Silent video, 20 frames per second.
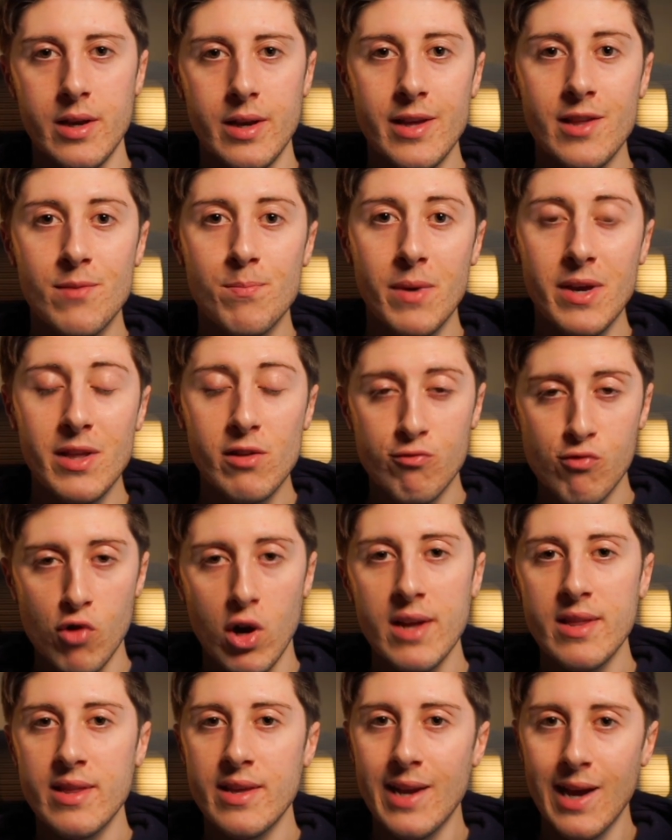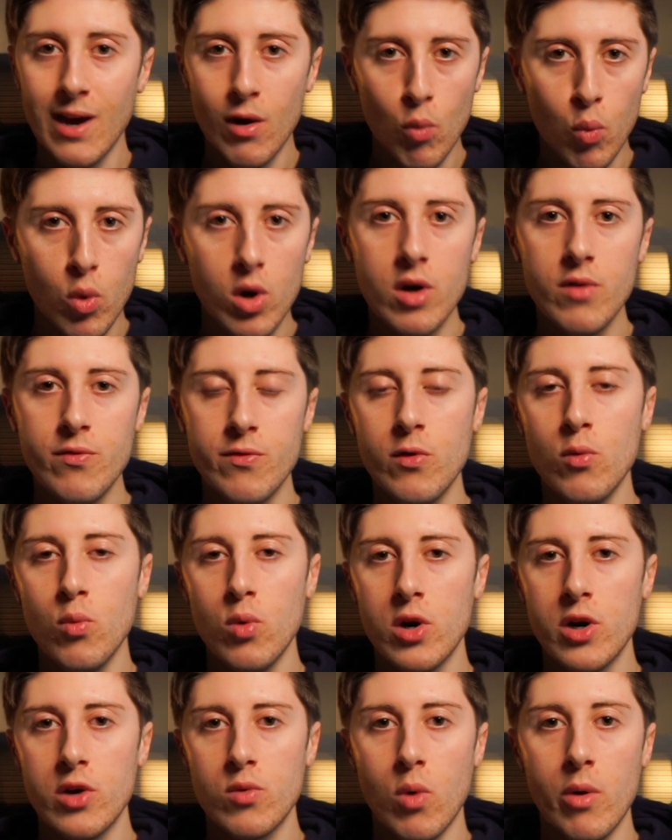This means writing out word for
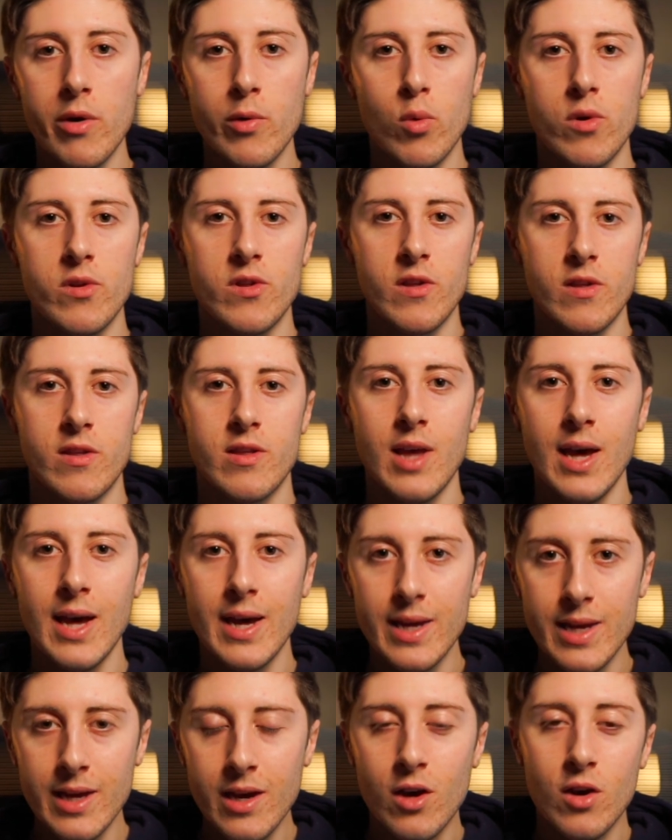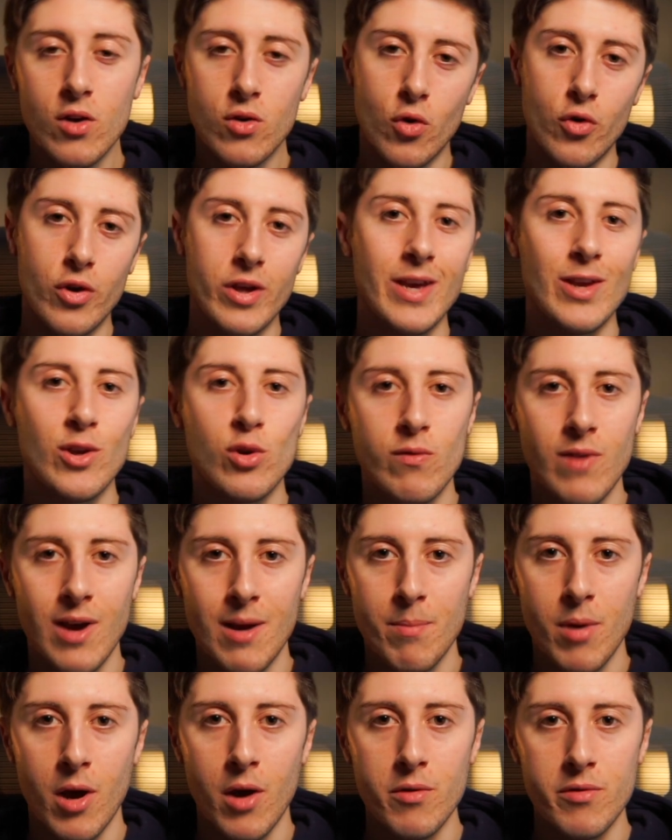word what we want to say on each of our
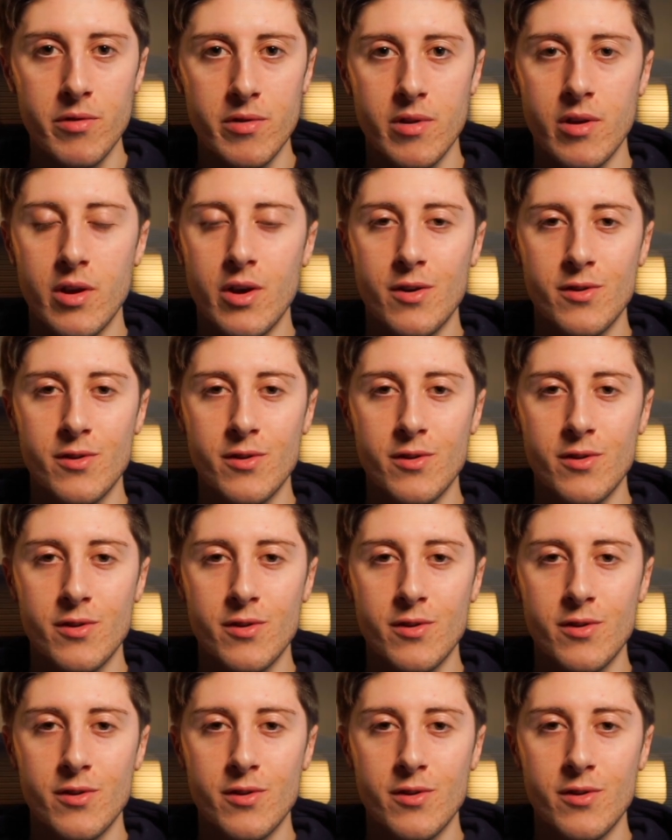posts.